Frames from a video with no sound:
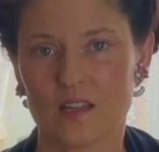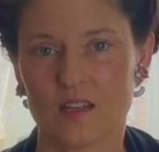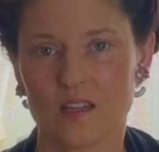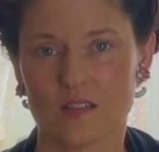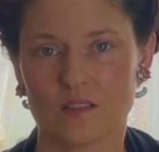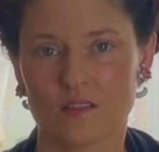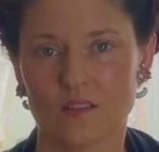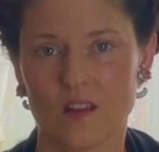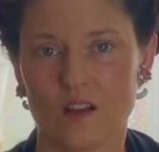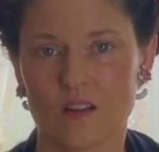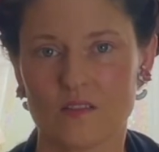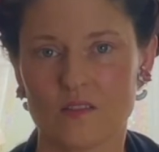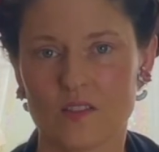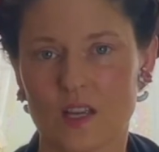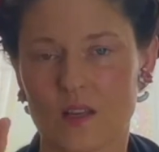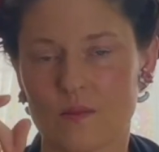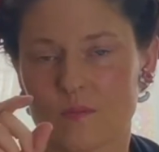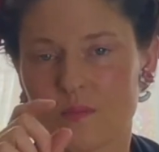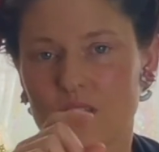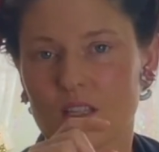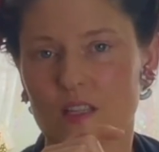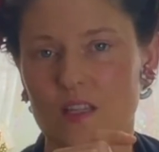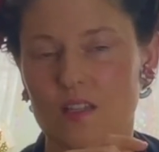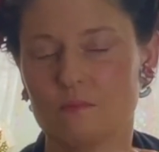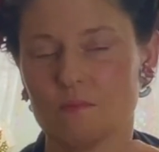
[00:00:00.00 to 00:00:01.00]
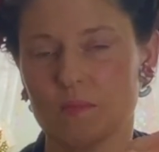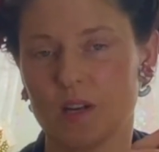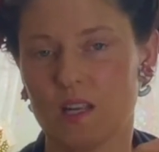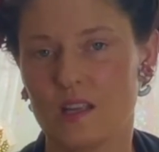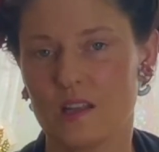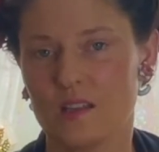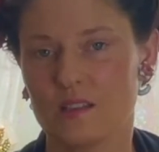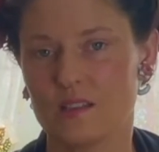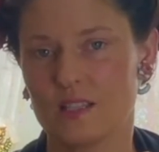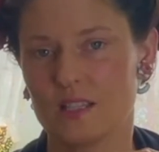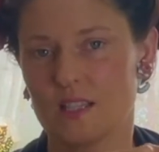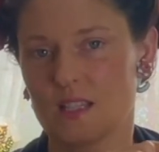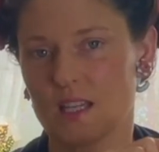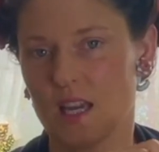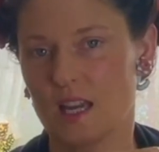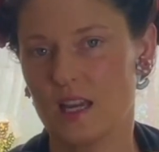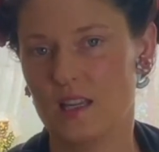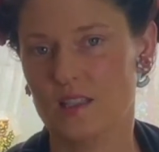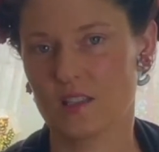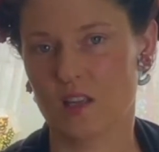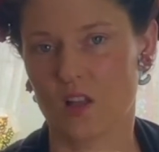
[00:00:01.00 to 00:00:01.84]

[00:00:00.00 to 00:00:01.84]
and a lot of times in my Etsy tags,